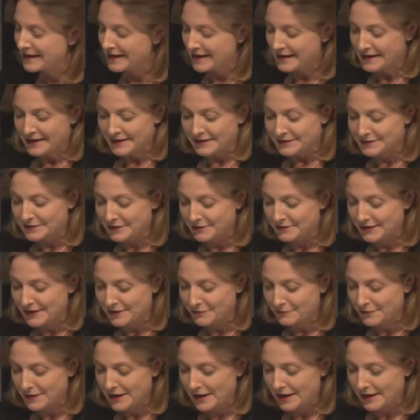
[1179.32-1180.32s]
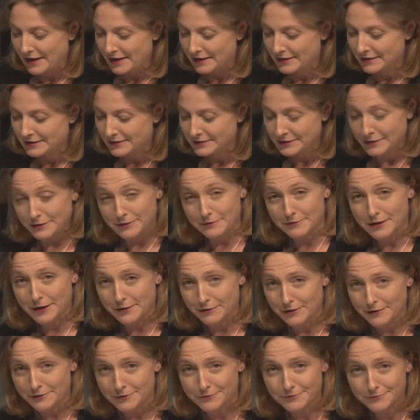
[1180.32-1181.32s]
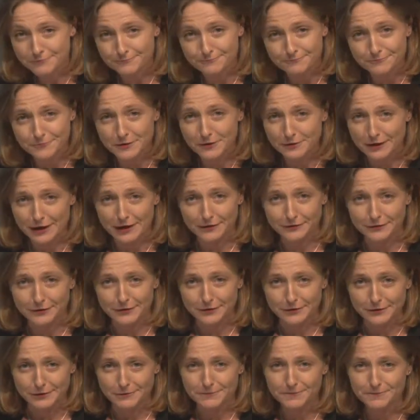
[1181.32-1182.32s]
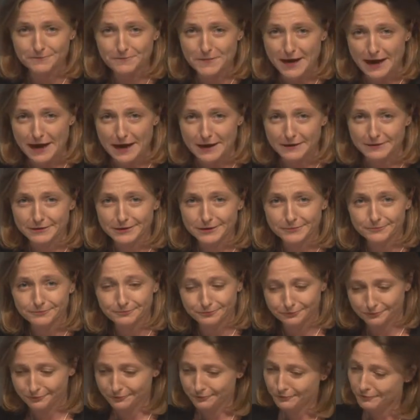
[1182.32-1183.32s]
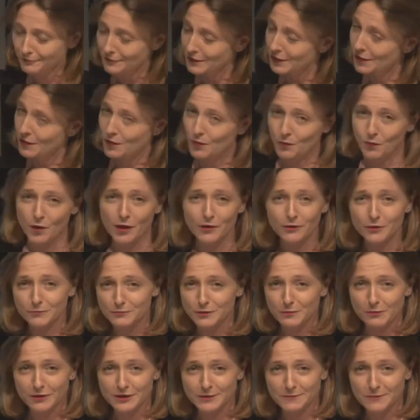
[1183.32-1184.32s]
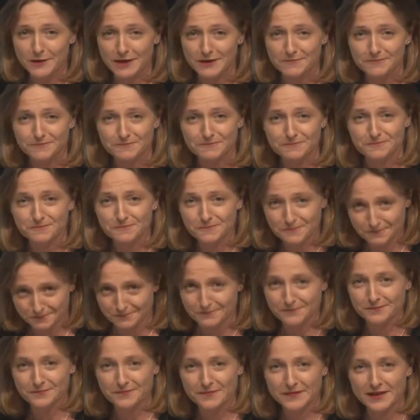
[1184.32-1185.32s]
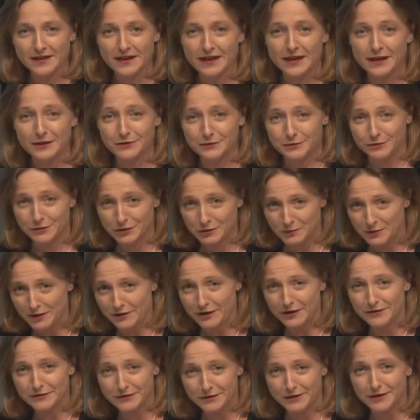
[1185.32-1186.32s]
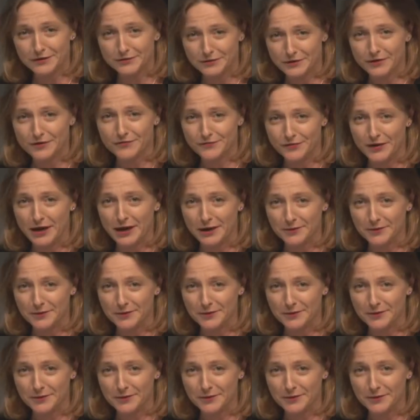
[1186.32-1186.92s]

So here we are. So hello, good afternoon, and welcome to Brisbane. How's your experience going so far?